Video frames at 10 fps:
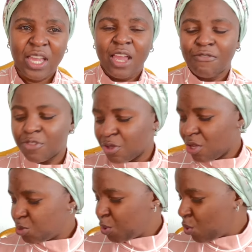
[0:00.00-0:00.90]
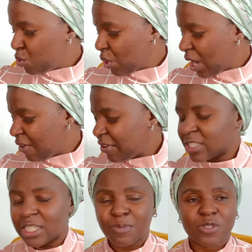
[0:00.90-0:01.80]
for those people who don't have a
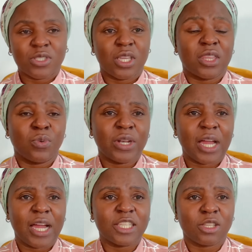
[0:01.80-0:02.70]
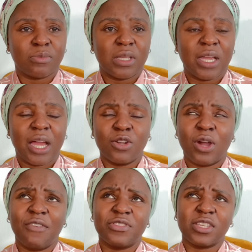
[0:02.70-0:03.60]
cinema stick, they want to ask me, I don't
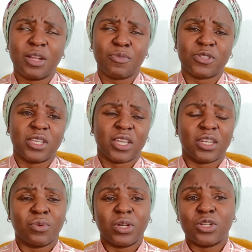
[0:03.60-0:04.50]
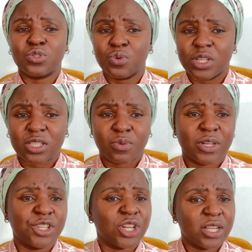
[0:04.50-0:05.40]
have a cinema stick and I want to do this, I want to
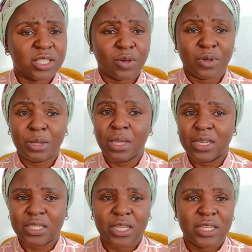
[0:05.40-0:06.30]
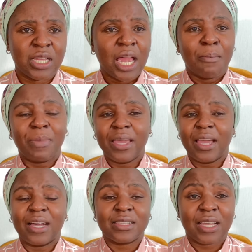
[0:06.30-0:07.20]
chant, I want to meditate. My
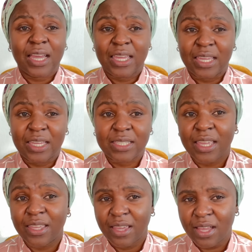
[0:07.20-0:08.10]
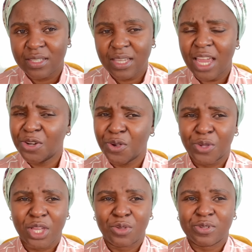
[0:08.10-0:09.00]
answer is yes. I know you
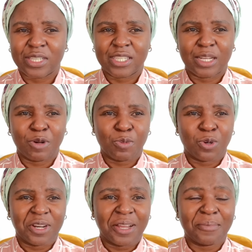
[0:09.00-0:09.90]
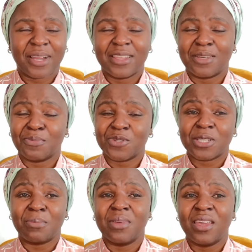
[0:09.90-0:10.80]
can use a cinnamon powder, but the most
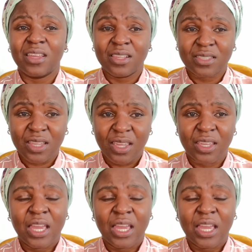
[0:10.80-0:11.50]
amazing